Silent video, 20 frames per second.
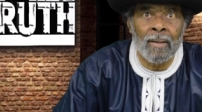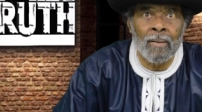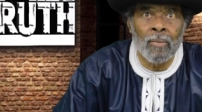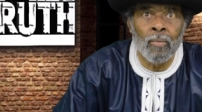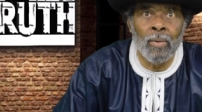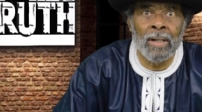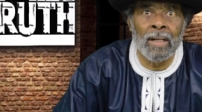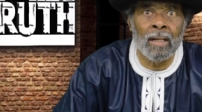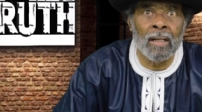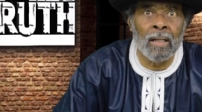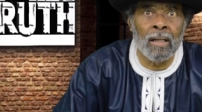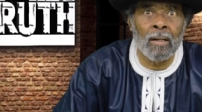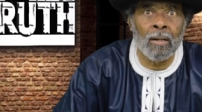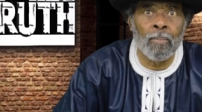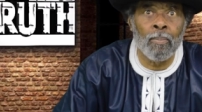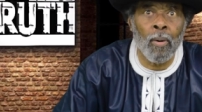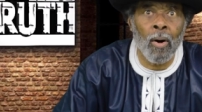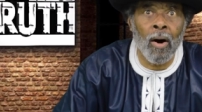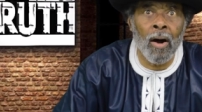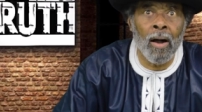With a little
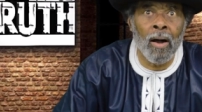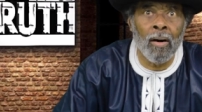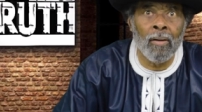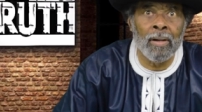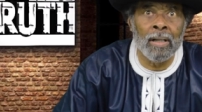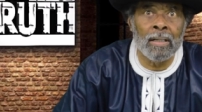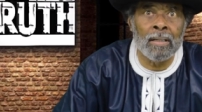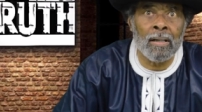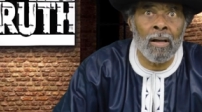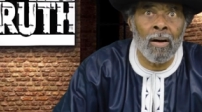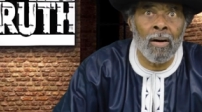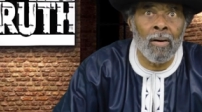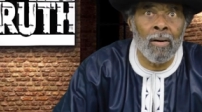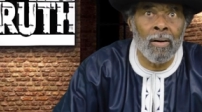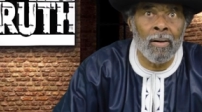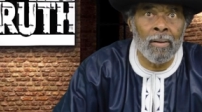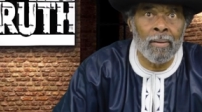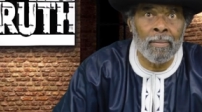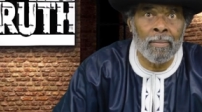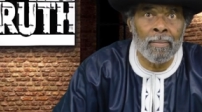boy on his
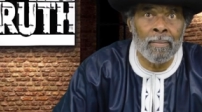arm.